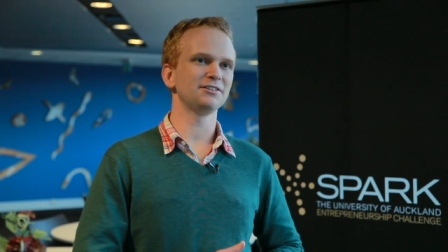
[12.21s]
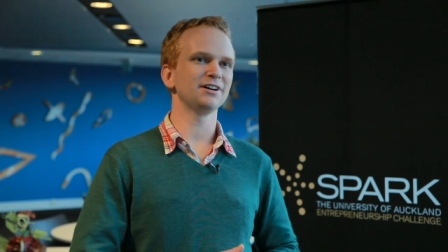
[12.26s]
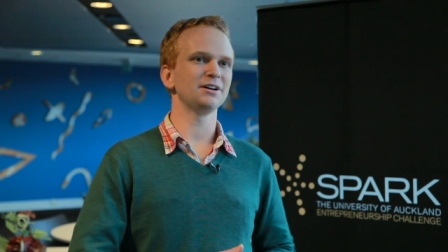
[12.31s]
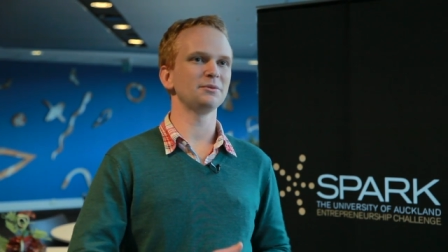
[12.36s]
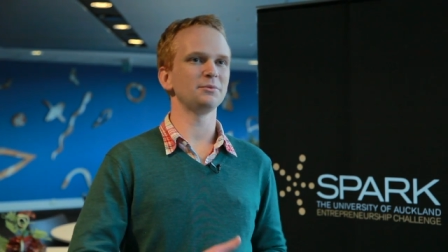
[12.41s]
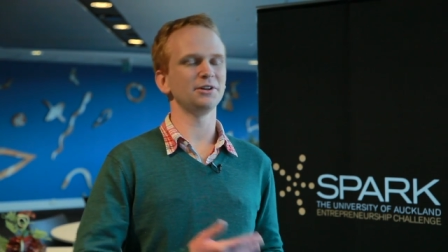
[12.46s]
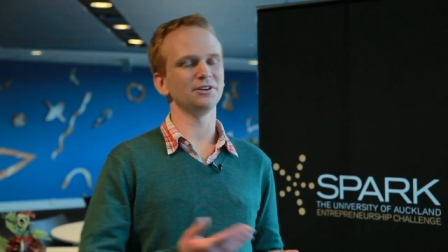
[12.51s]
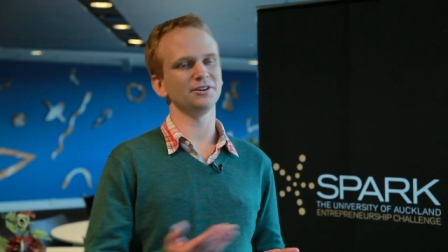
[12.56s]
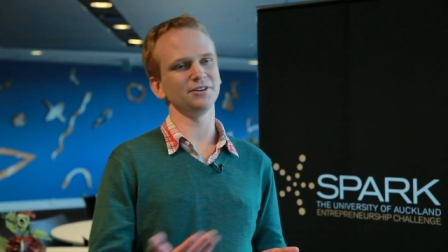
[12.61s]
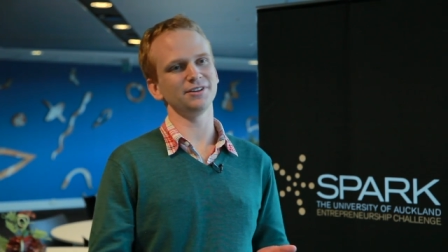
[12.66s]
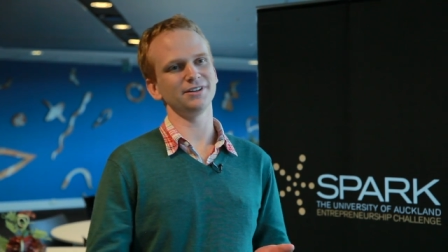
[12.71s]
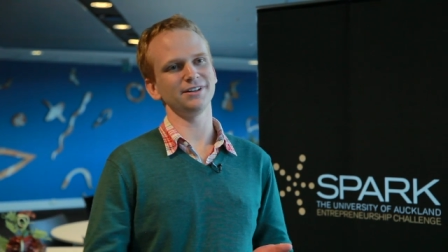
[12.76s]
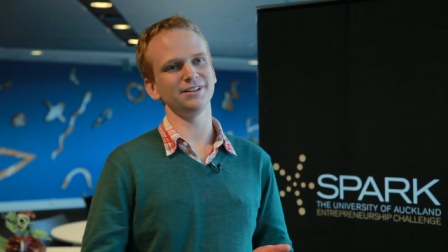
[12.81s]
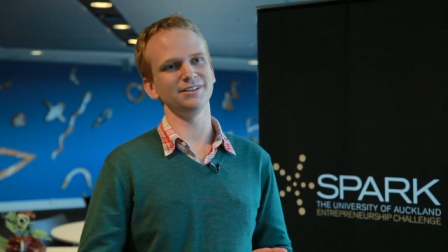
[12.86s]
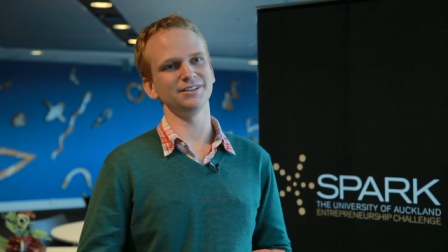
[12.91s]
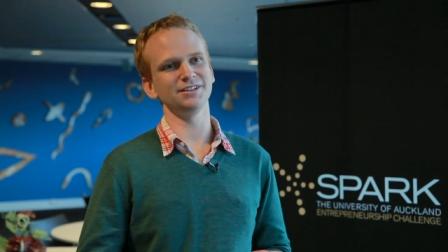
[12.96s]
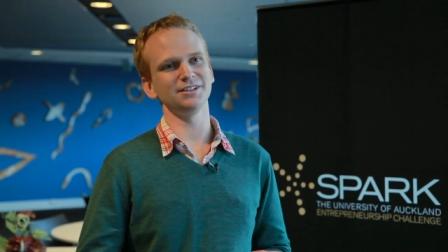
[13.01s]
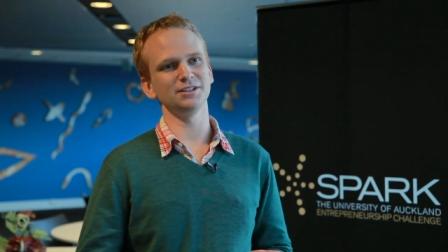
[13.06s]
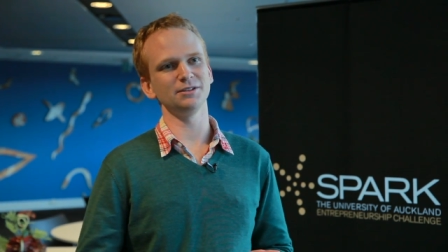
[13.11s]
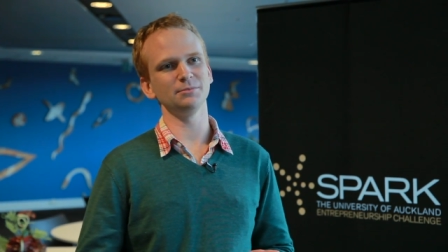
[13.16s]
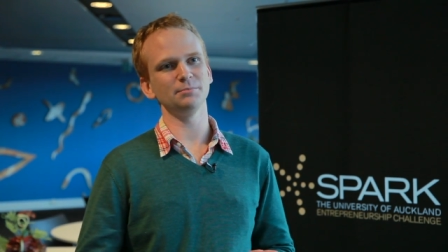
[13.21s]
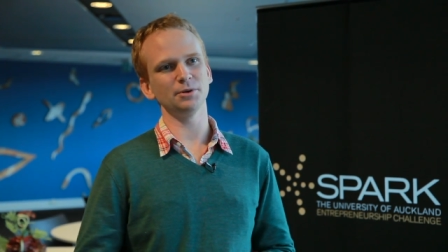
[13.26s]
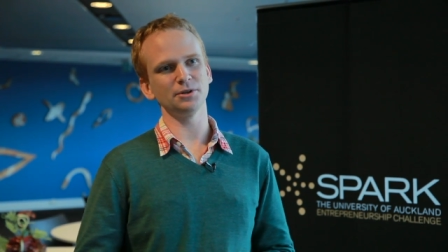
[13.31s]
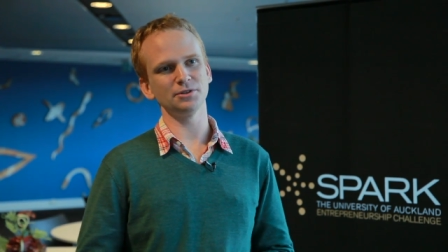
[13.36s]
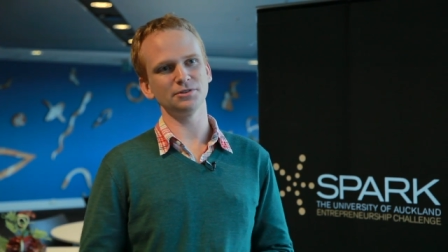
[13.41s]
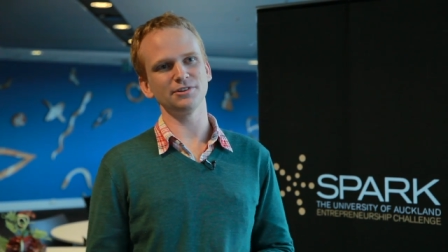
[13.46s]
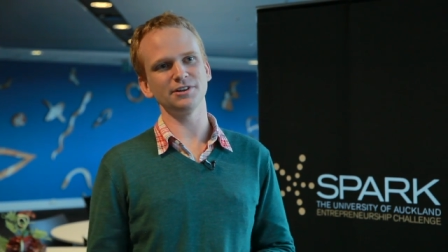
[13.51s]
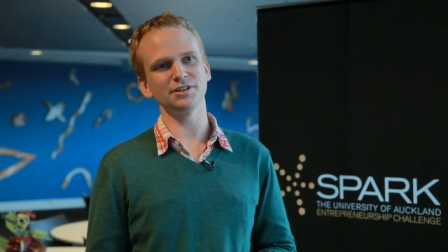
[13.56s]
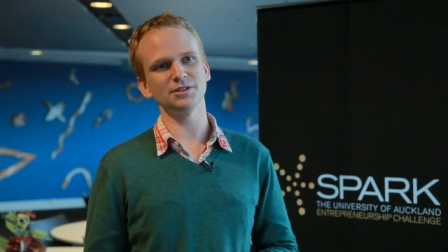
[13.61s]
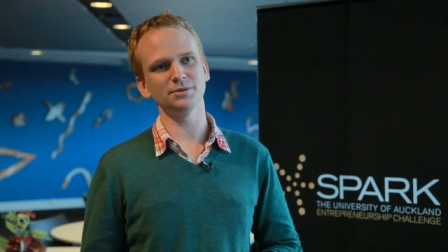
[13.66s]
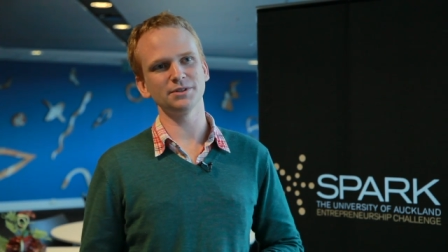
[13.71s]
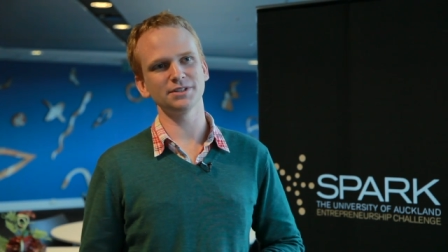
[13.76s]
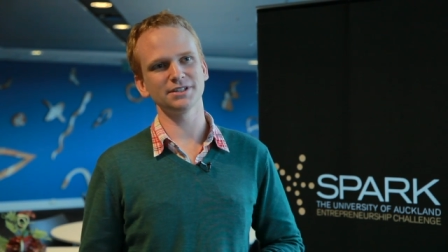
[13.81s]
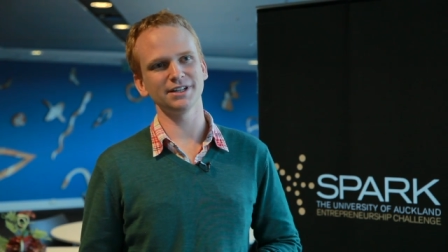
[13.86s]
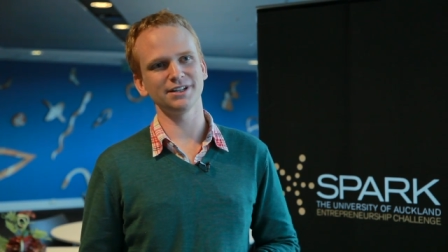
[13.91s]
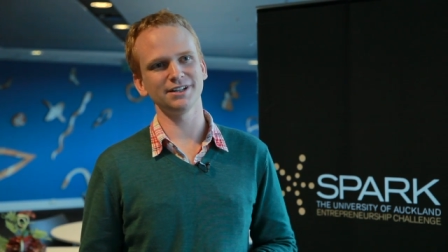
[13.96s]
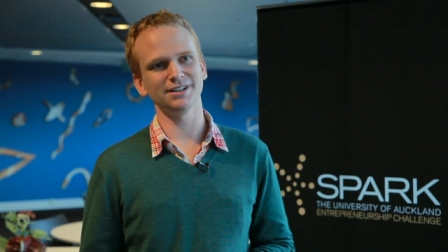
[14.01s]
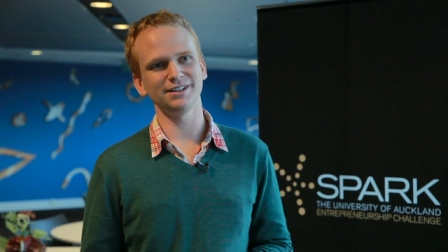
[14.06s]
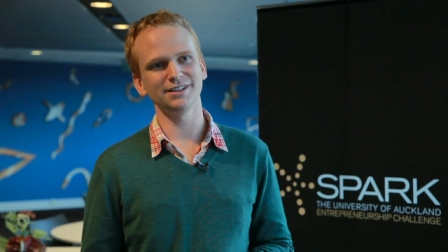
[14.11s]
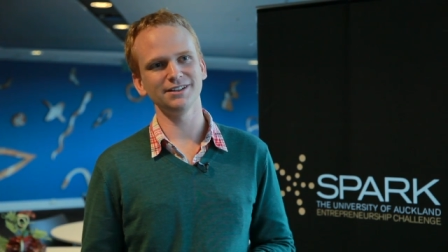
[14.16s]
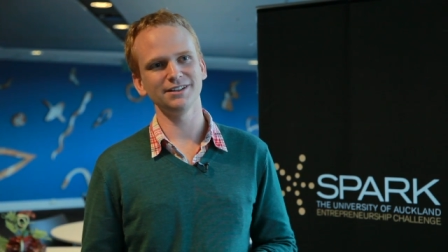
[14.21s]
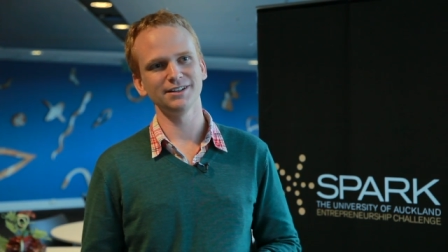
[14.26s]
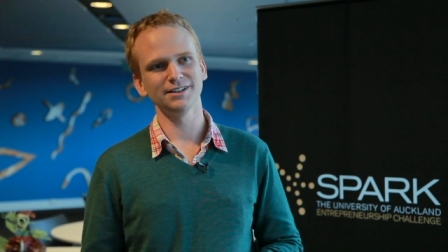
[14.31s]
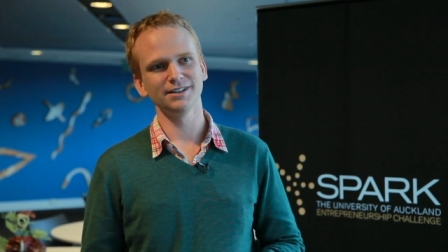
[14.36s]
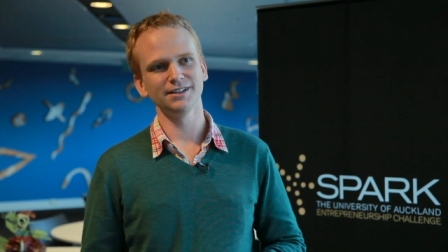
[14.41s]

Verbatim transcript: I went on and did postgraduate study